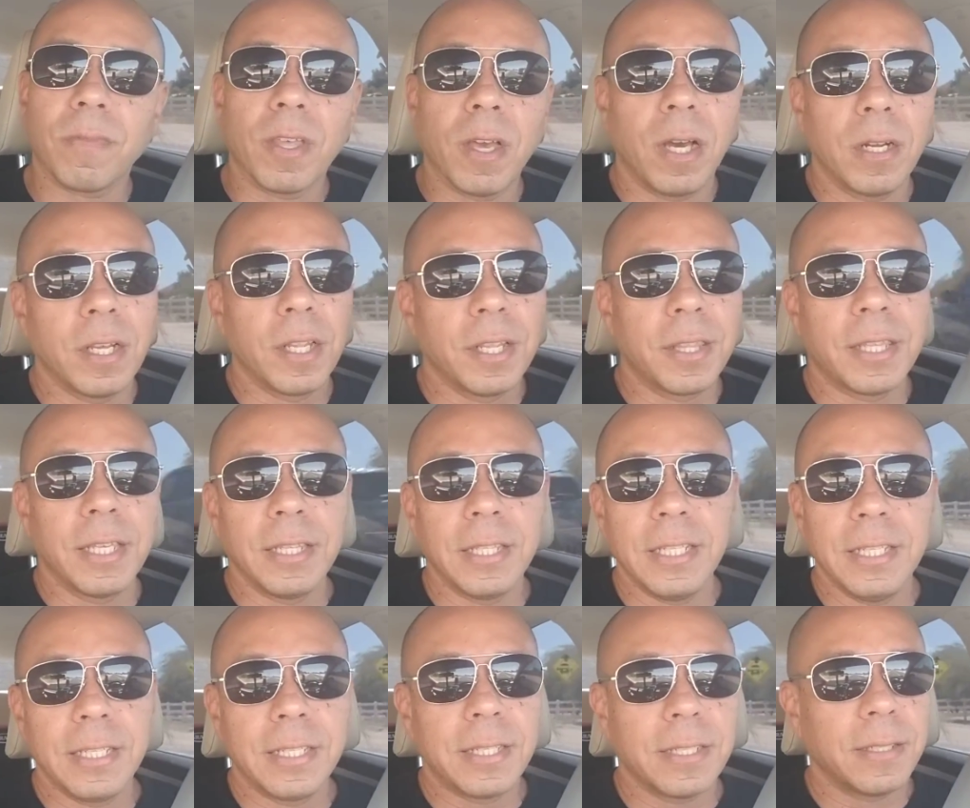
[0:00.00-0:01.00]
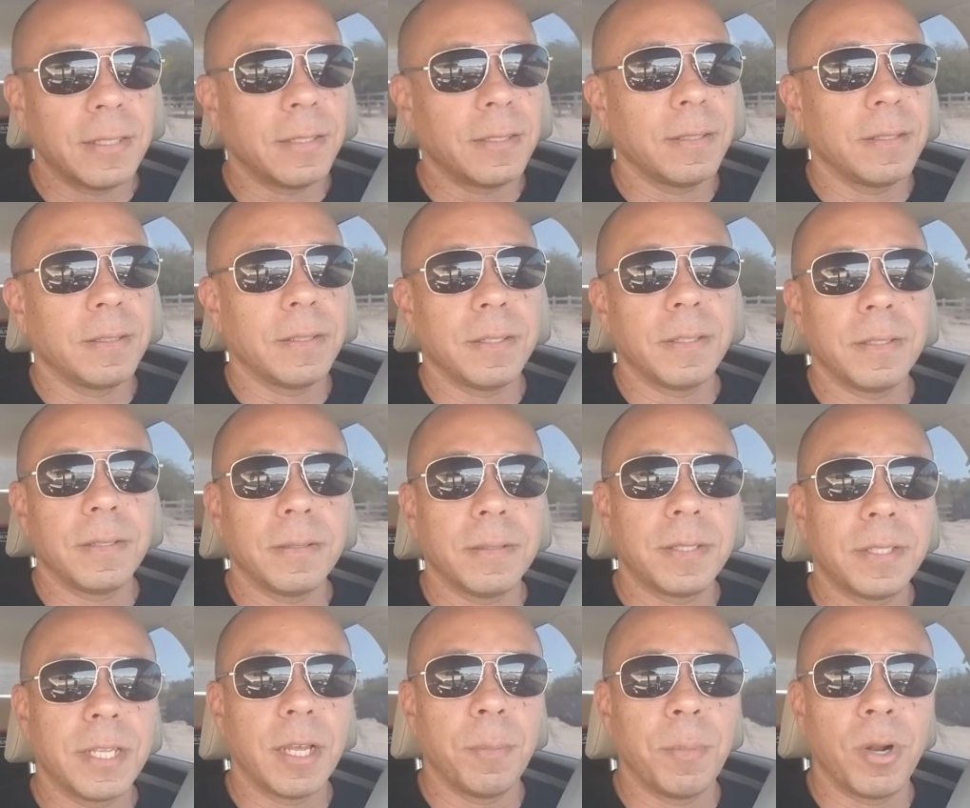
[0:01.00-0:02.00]
Another thing these
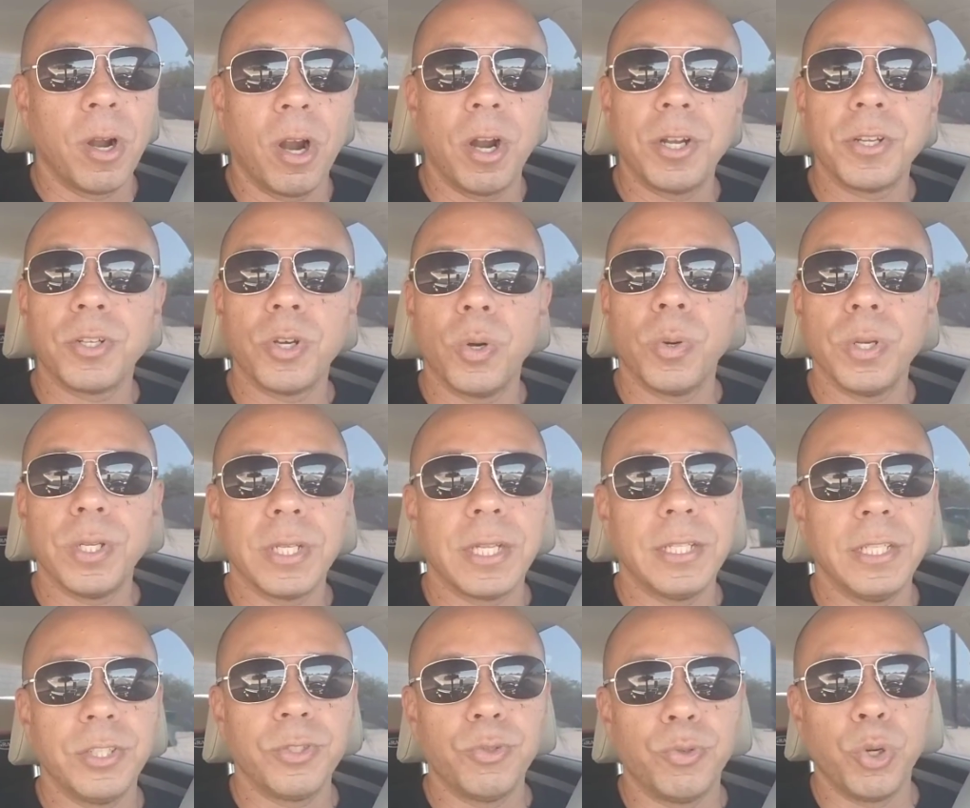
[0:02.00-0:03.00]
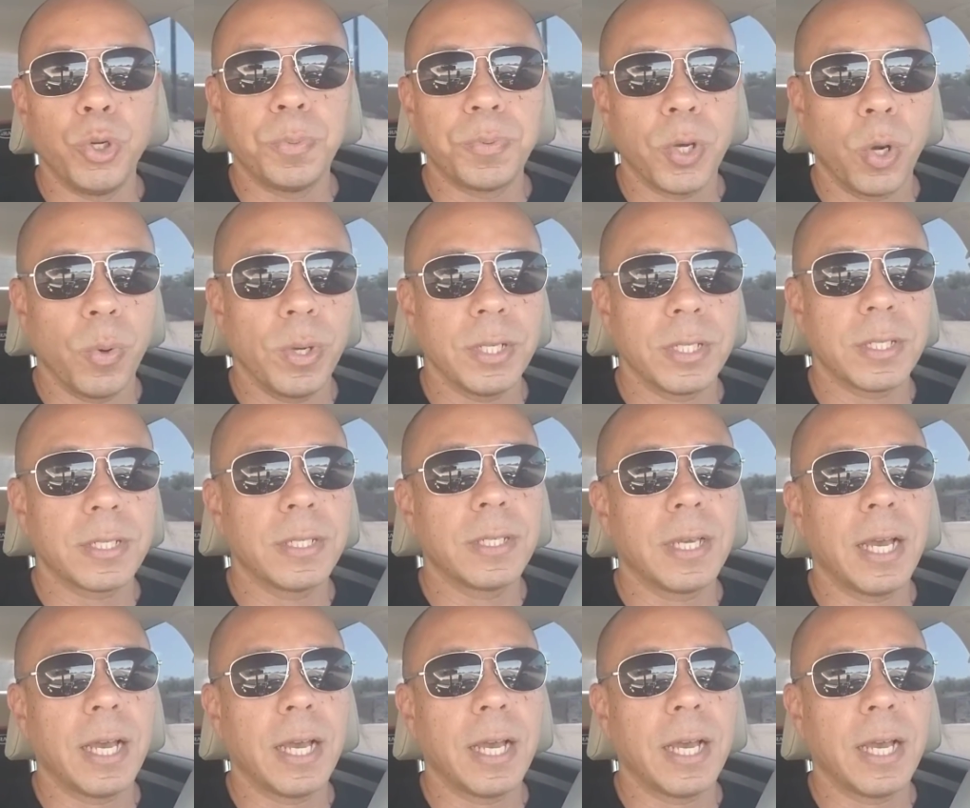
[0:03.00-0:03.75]
seminars always and these groups always